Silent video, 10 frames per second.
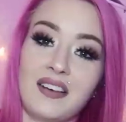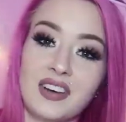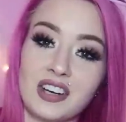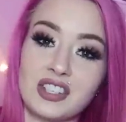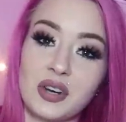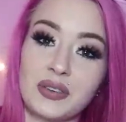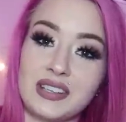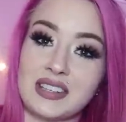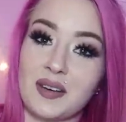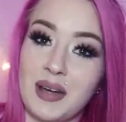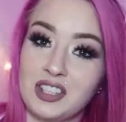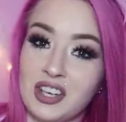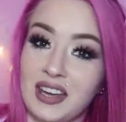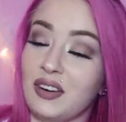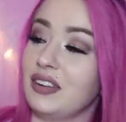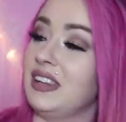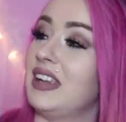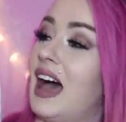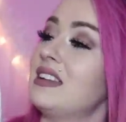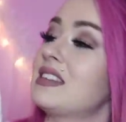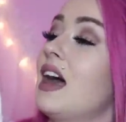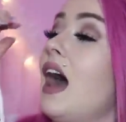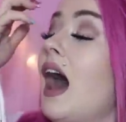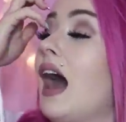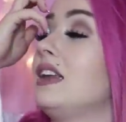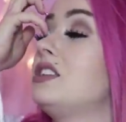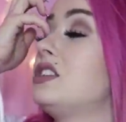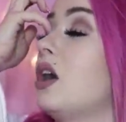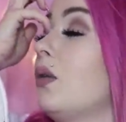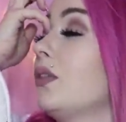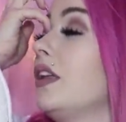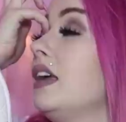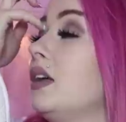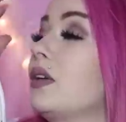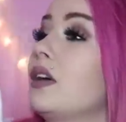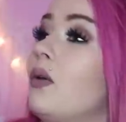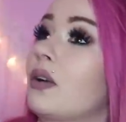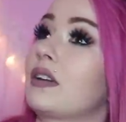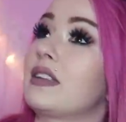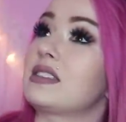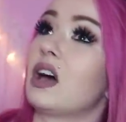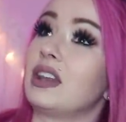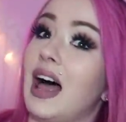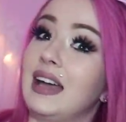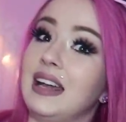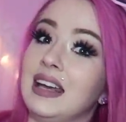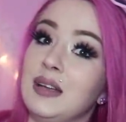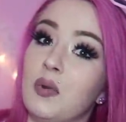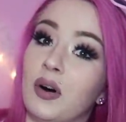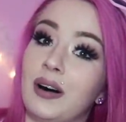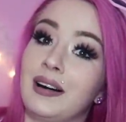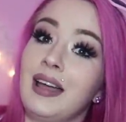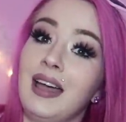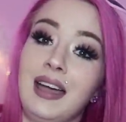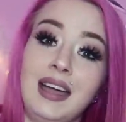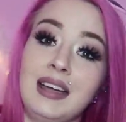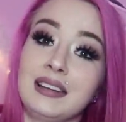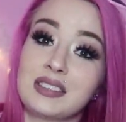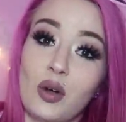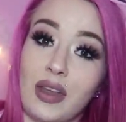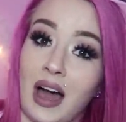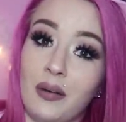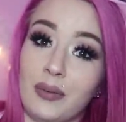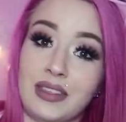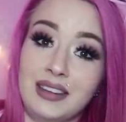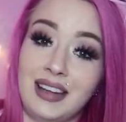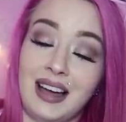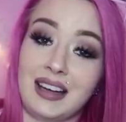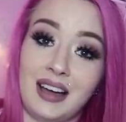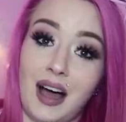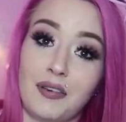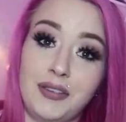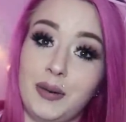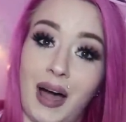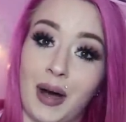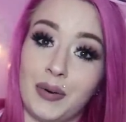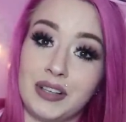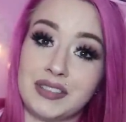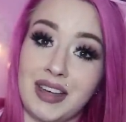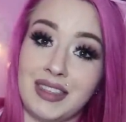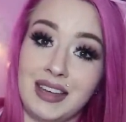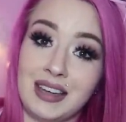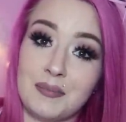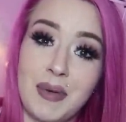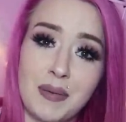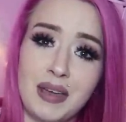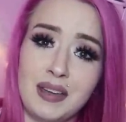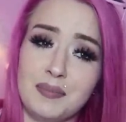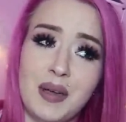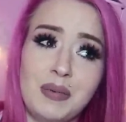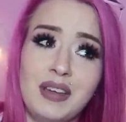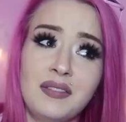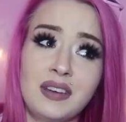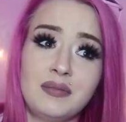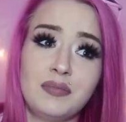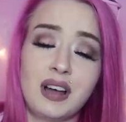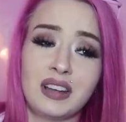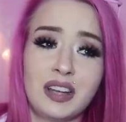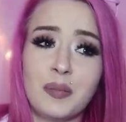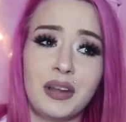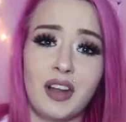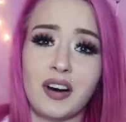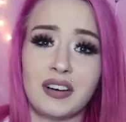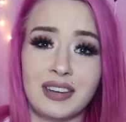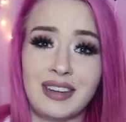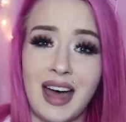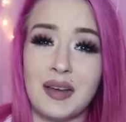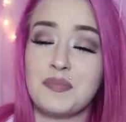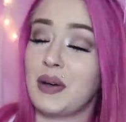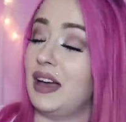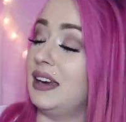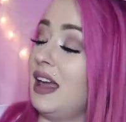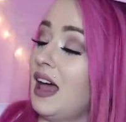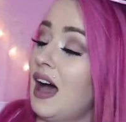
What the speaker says: have not showed this on my channel yet. I don't think you can order this online anymore. It sold out within like a few hours, I think. Maybe even a little bit longer than that, but